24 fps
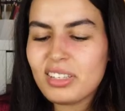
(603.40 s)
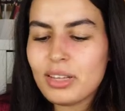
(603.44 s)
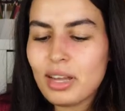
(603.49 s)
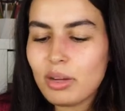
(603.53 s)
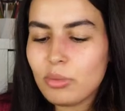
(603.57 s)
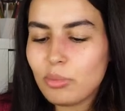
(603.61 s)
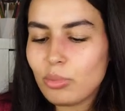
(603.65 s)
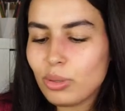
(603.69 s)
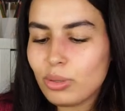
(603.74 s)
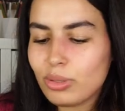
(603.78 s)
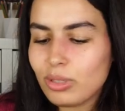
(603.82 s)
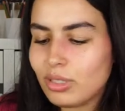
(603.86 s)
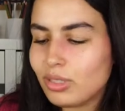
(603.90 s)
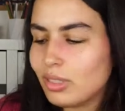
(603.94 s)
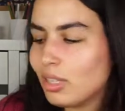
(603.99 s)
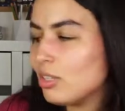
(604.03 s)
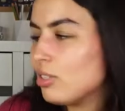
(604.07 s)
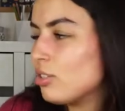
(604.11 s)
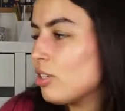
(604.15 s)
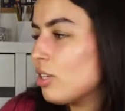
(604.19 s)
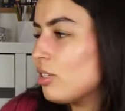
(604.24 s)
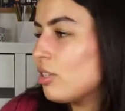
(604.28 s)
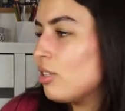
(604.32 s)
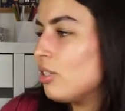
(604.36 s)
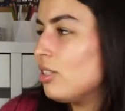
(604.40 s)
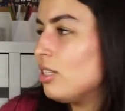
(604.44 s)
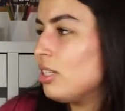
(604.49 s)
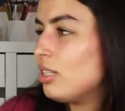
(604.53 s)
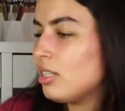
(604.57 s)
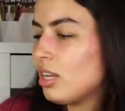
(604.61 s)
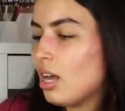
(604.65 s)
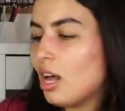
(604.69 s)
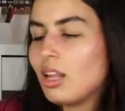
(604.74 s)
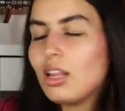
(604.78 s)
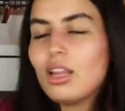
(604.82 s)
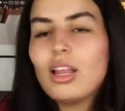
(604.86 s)
that's not important. That's just a
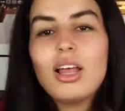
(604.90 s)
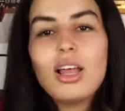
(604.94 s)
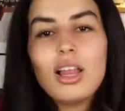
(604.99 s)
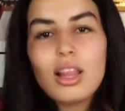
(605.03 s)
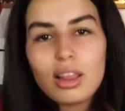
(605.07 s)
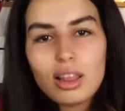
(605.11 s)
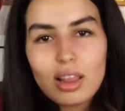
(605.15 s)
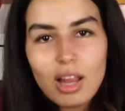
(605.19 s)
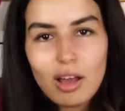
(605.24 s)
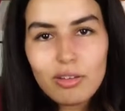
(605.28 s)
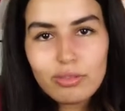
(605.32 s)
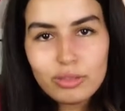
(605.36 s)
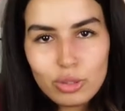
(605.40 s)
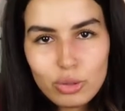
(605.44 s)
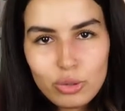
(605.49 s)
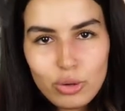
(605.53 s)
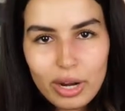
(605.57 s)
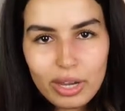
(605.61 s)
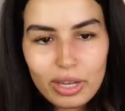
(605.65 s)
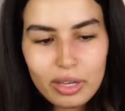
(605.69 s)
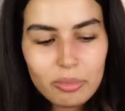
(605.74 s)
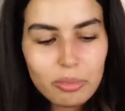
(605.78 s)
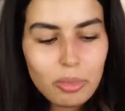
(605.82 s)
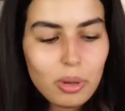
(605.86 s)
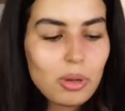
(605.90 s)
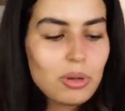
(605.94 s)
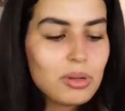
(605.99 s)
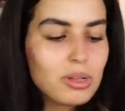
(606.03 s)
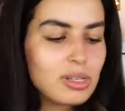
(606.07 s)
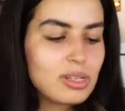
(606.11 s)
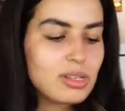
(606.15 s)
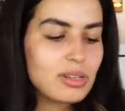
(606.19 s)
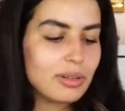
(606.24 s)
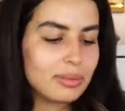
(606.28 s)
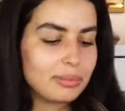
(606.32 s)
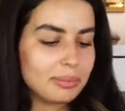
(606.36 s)
detail. Love the trekking
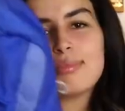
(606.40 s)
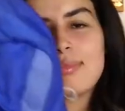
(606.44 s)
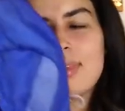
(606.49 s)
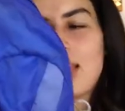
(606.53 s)
poles.